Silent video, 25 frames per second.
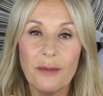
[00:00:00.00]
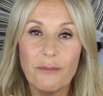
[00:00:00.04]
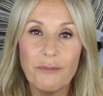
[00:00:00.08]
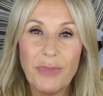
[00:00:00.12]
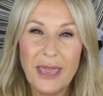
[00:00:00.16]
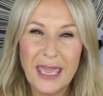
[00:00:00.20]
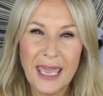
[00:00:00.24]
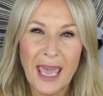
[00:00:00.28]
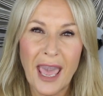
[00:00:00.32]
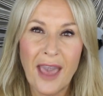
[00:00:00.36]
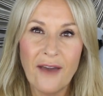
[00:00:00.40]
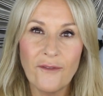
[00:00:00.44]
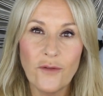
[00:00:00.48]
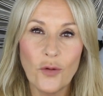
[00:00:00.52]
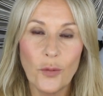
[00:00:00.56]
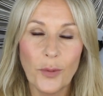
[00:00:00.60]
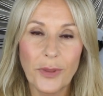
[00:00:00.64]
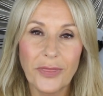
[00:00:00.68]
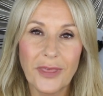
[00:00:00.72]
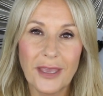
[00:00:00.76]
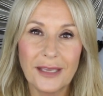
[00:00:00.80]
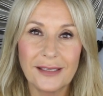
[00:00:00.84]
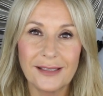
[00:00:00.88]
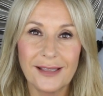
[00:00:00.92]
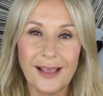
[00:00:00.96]
Be careful
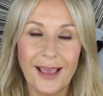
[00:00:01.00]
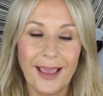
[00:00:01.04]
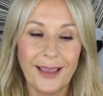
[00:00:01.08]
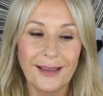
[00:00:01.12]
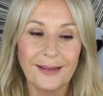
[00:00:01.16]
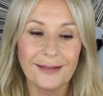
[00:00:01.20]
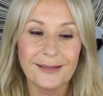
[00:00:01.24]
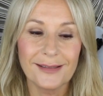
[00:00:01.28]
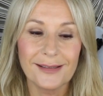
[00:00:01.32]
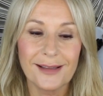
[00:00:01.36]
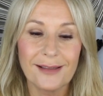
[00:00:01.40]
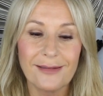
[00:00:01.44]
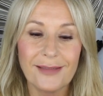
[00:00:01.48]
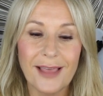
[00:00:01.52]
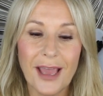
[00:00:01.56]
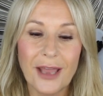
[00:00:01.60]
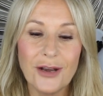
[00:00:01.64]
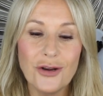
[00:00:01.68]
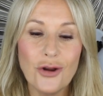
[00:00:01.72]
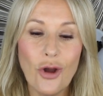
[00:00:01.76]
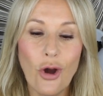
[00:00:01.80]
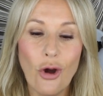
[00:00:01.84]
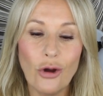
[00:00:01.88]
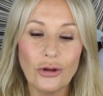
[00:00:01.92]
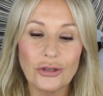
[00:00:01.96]
with these things. They're
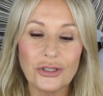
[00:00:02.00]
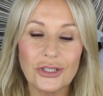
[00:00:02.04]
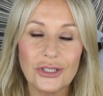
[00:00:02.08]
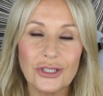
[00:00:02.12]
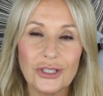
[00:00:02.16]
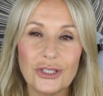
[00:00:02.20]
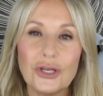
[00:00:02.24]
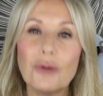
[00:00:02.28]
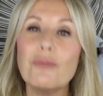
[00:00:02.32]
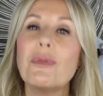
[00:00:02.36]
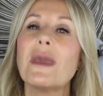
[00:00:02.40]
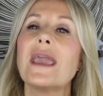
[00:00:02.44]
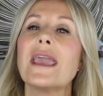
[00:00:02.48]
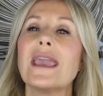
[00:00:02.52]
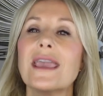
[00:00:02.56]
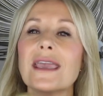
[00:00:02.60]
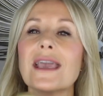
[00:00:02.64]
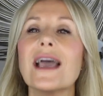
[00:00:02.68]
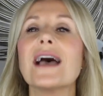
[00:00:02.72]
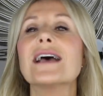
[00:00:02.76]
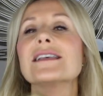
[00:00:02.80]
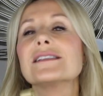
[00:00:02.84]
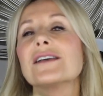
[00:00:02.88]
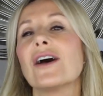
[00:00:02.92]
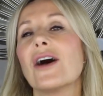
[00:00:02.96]
not to
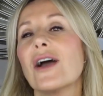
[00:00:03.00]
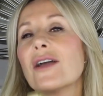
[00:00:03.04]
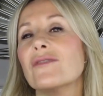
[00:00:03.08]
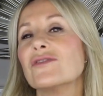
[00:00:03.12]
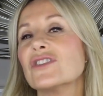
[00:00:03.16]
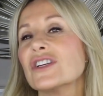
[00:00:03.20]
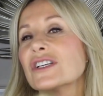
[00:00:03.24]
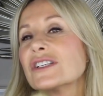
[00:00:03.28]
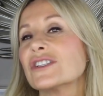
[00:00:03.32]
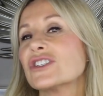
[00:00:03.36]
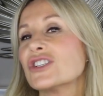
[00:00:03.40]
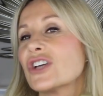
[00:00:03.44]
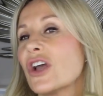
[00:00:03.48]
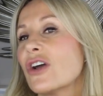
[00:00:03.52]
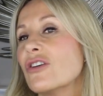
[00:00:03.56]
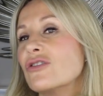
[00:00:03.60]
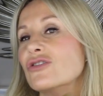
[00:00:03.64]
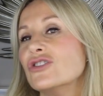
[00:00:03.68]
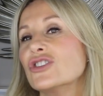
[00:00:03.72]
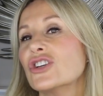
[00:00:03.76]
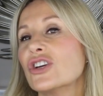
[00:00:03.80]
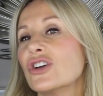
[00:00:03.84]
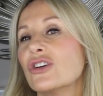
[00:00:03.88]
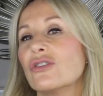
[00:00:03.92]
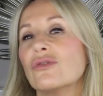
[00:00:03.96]
be, as I've just
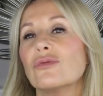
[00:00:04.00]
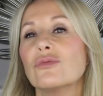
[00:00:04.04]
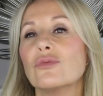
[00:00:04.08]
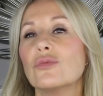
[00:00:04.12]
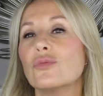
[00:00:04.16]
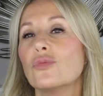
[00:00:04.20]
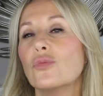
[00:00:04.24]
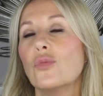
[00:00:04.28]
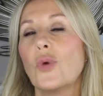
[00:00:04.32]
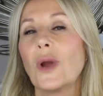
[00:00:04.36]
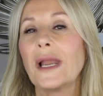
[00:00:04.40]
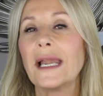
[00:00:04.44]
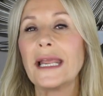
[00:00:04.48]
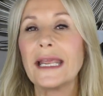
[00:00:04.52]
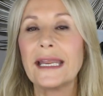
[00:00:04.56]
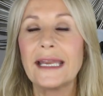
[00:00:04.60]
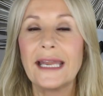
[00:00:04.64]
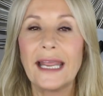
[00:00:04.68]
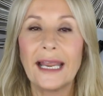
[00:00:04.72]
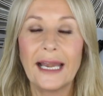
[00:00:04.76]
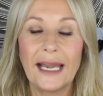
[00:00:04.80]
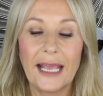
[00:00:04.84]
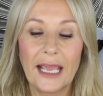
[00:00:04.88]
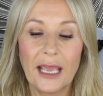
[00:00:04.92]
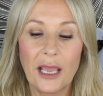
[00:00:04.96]
showed you,
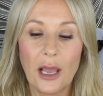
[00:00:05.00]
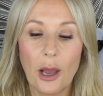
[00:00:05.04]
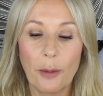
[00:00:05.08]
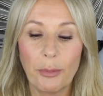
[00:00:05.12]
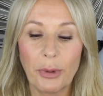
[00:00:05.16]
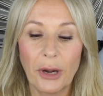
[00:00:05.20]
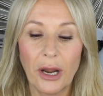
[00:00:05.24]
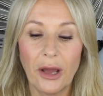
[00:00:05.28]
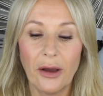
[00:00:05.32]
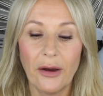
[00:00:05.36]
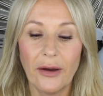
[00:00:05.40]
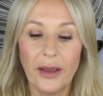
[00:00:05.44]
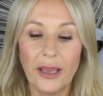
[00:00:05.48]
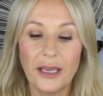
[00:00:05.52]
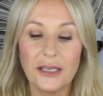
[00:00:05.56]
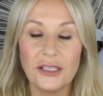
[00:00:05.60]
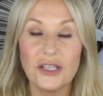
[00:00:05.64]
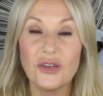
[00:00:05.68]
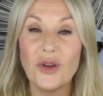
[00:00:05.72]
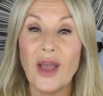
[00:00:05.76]
willy-nilly applied.